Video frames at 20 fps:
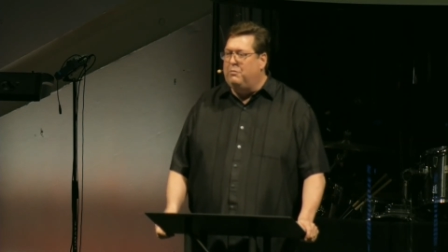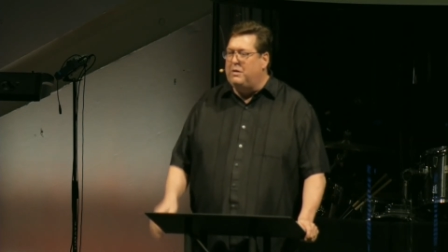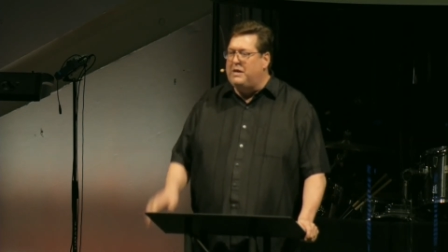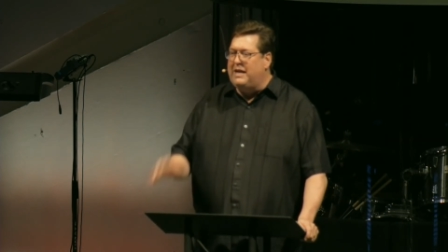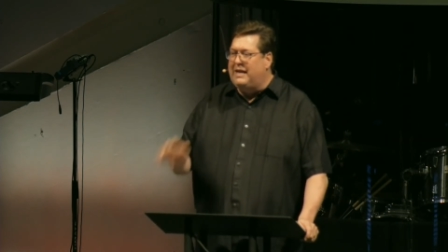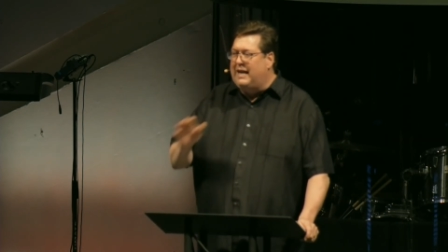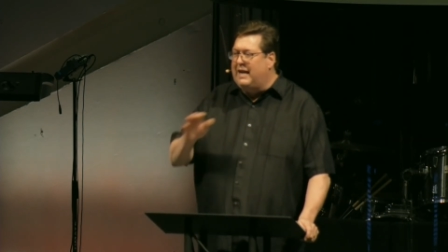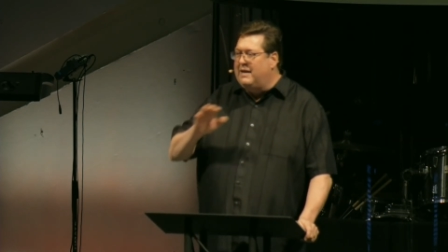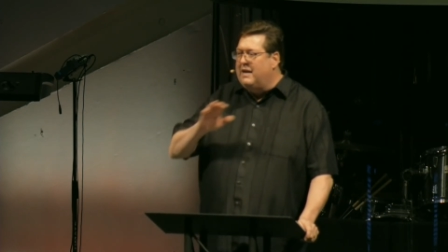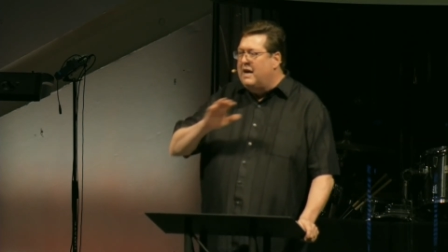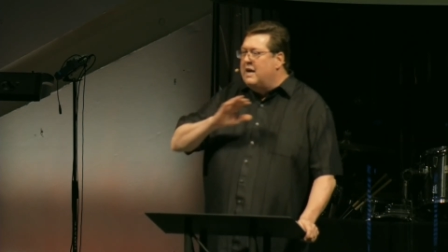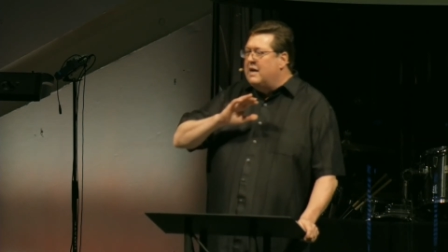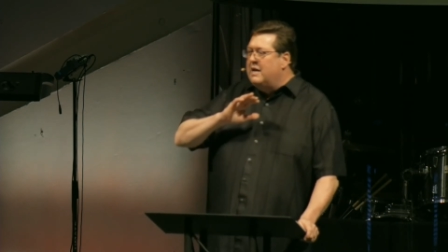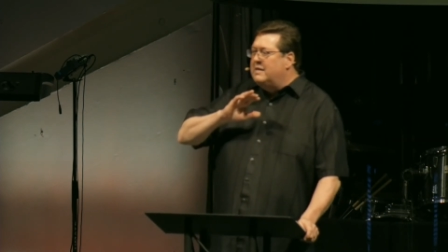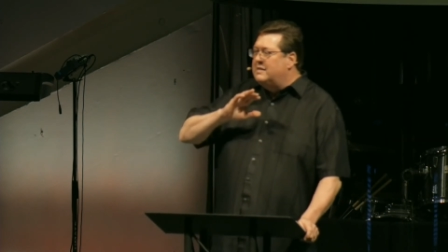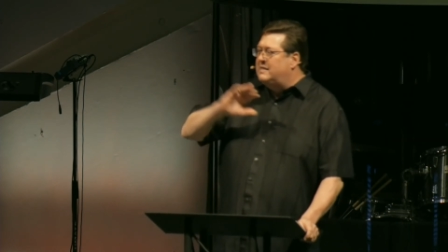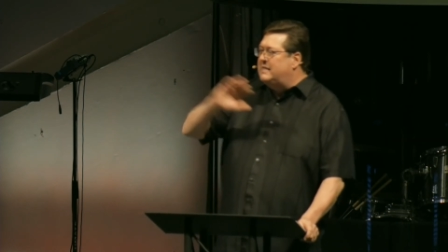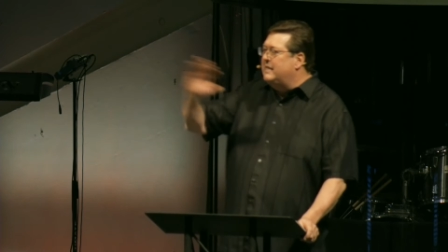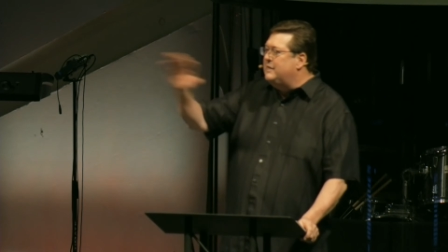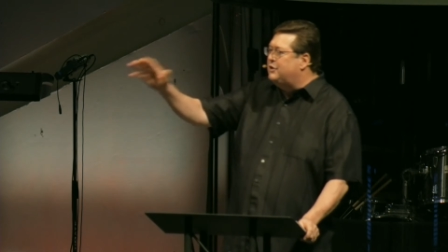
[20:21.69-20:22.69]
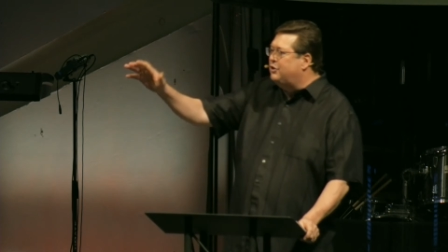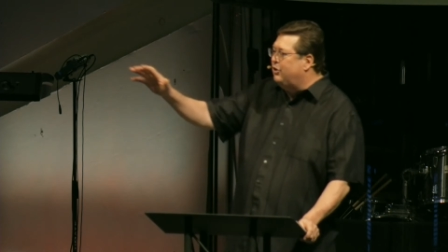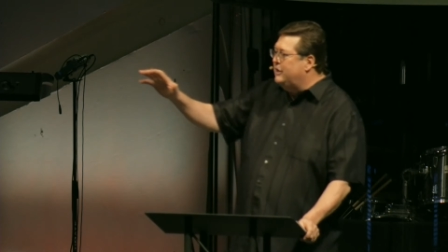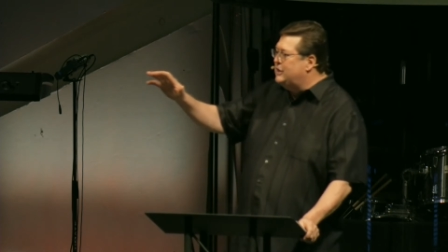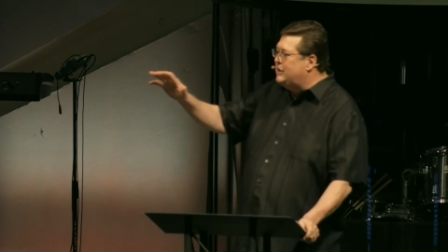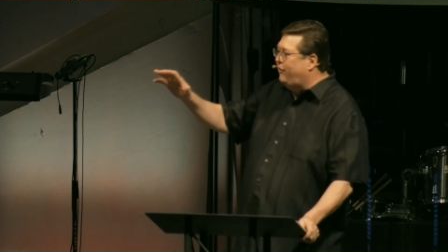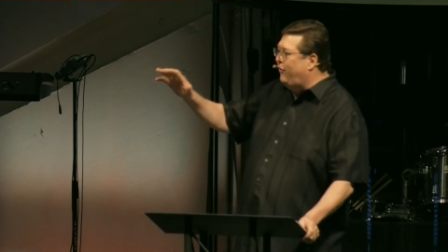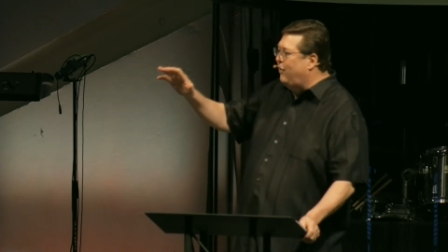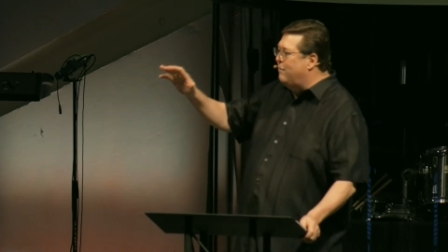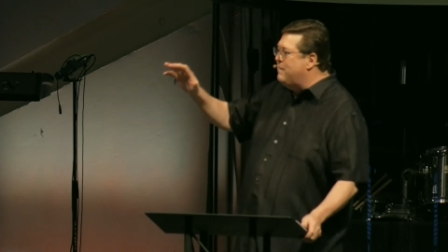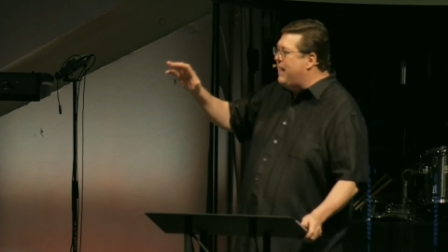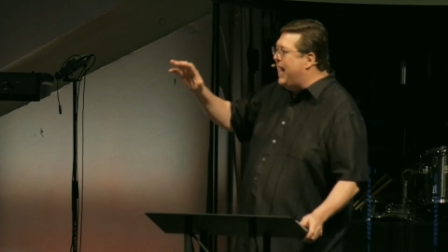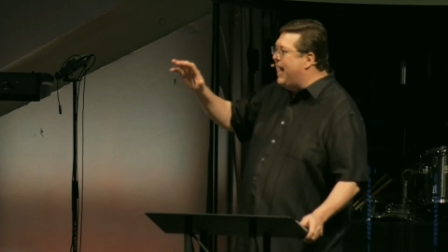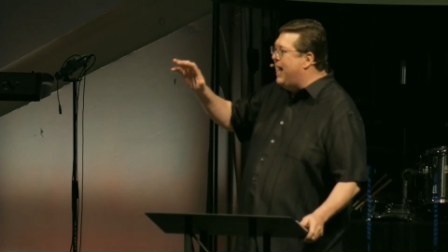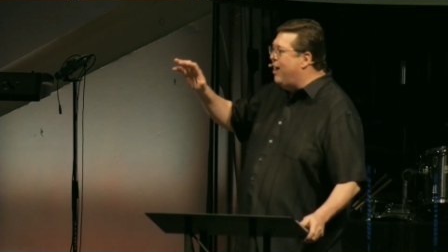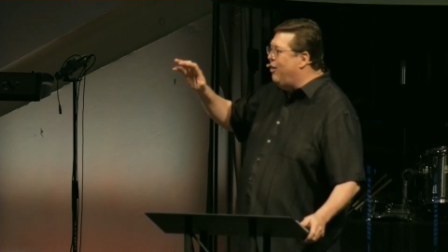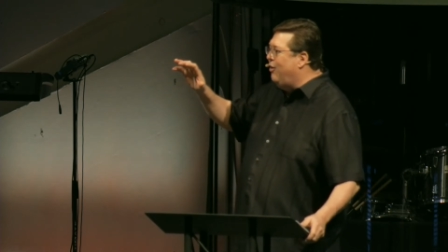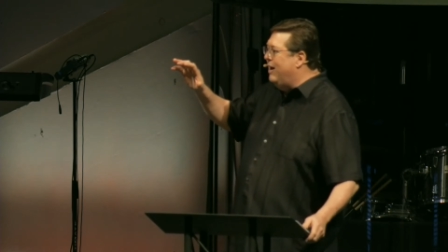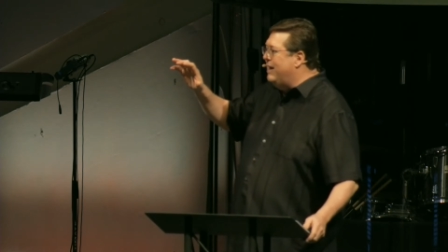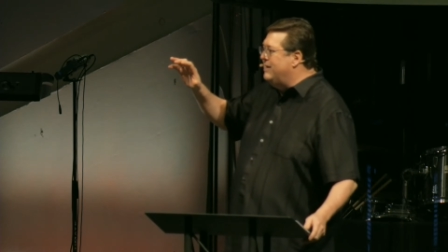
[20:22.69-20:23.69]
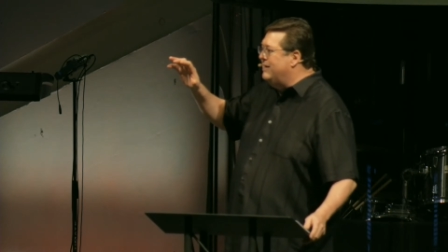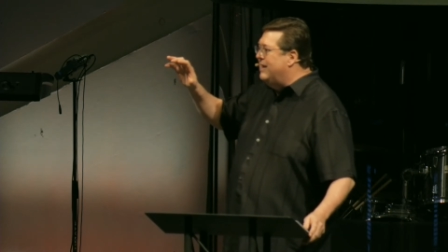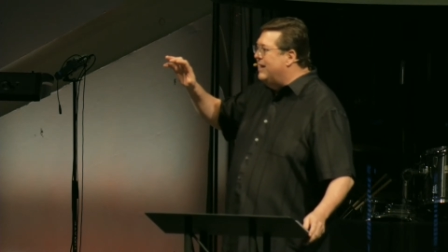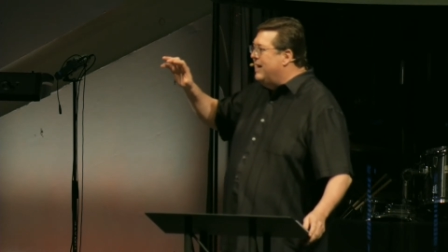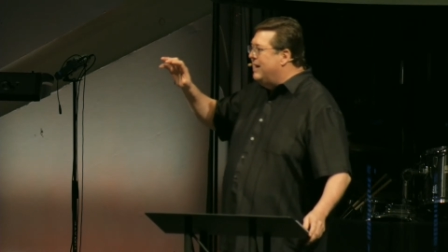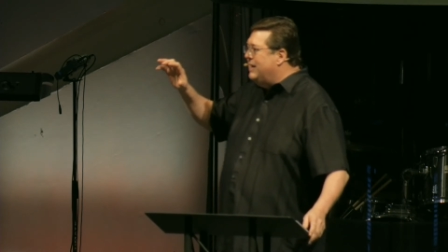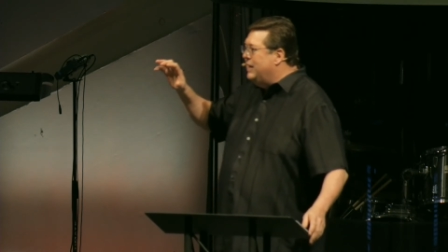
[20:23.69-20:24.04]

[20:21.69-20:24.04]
when you get centuries from now and,